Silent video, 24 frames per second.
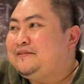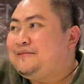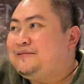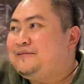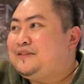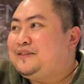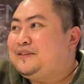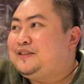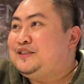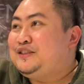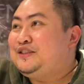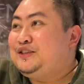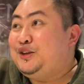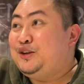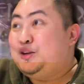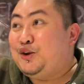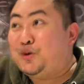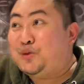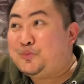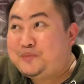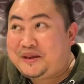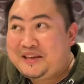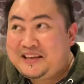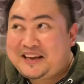because you know
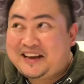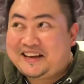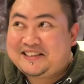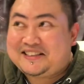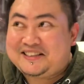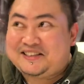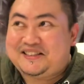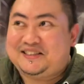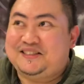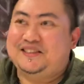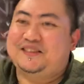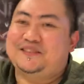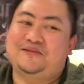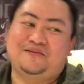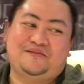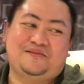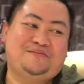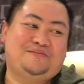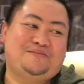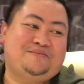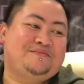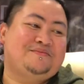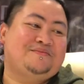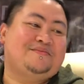me as
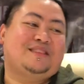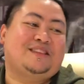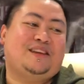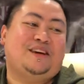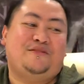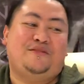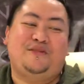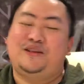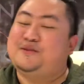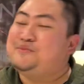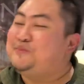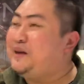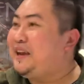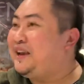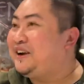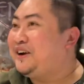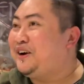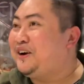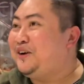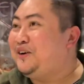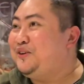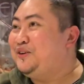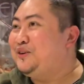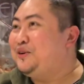a
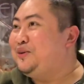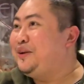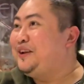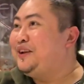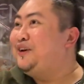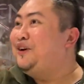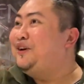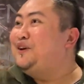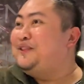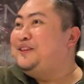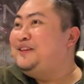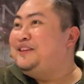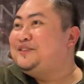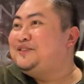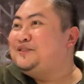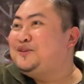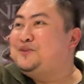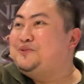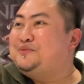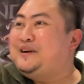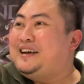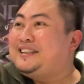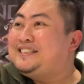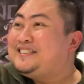filmmaker doing all these
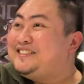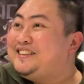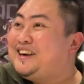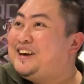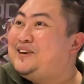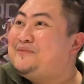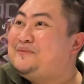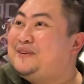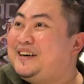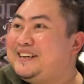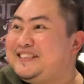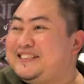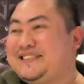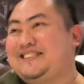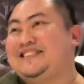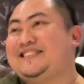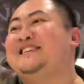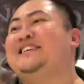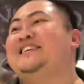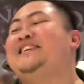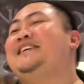romance dramas.